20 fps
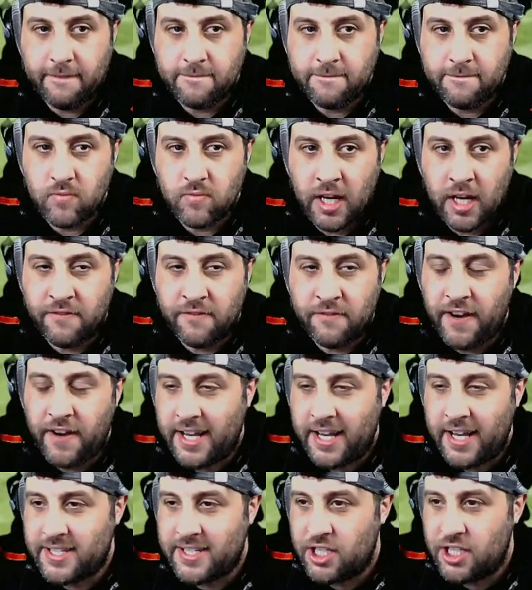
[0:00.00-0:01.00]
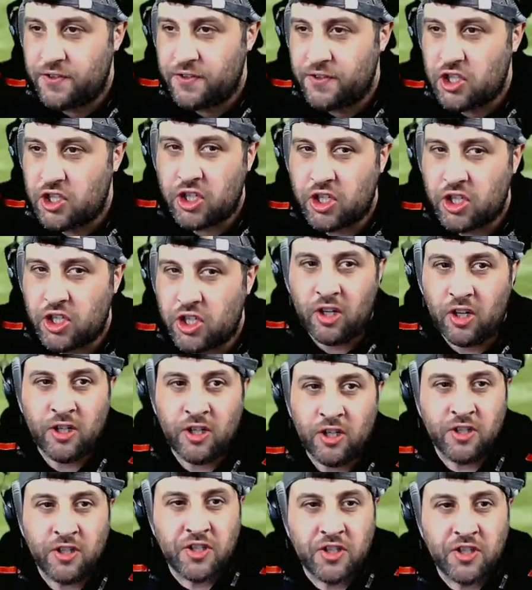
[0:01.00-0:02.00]
advantage for
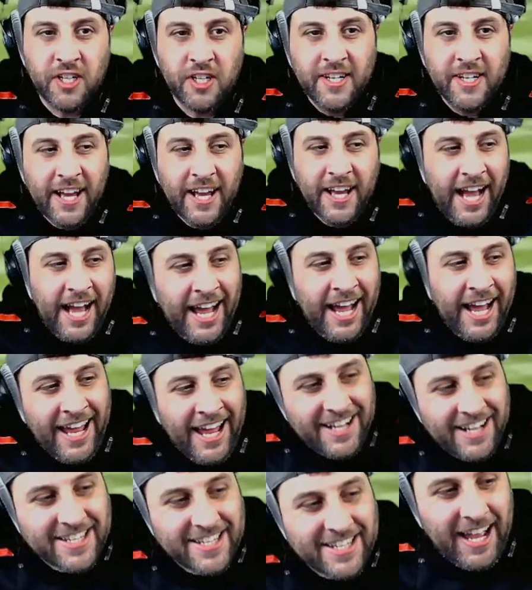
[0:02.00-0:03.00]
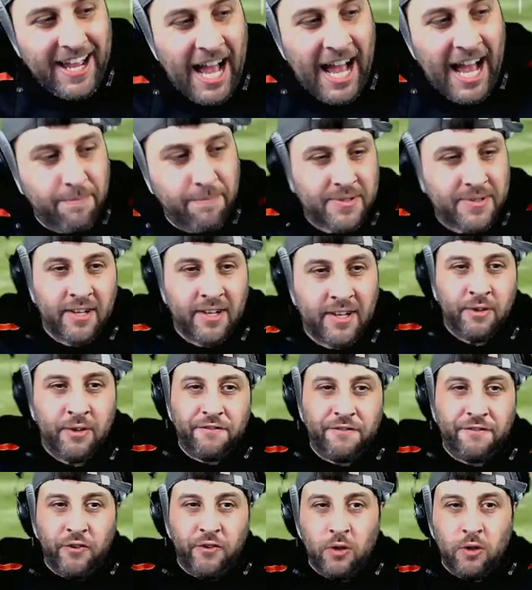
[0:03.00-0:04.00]
Scotland. And that's absolute
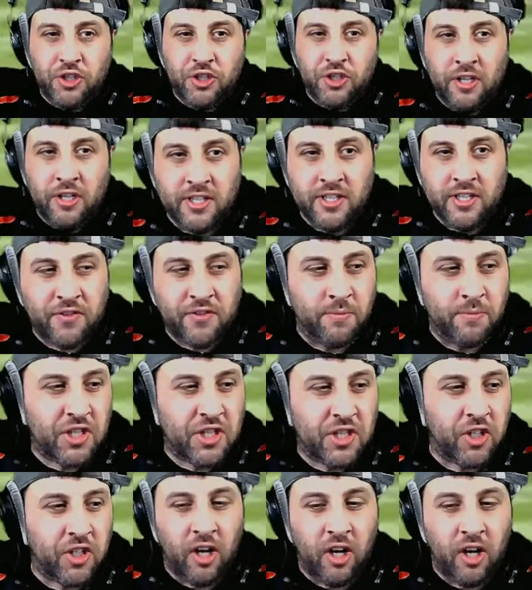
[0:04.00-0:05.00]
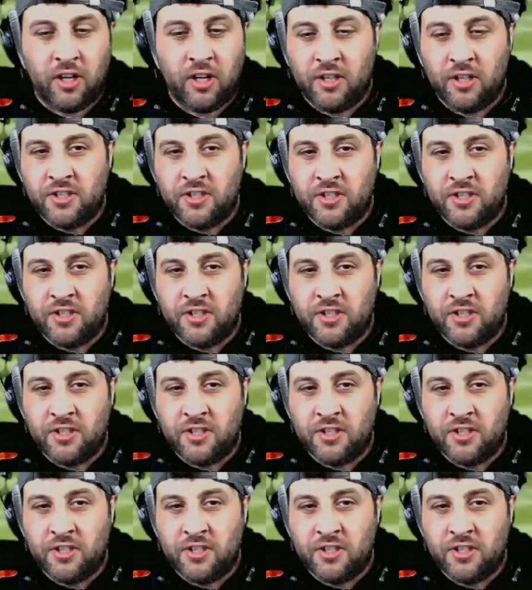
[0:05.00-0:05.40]
fraudulence from Scotland.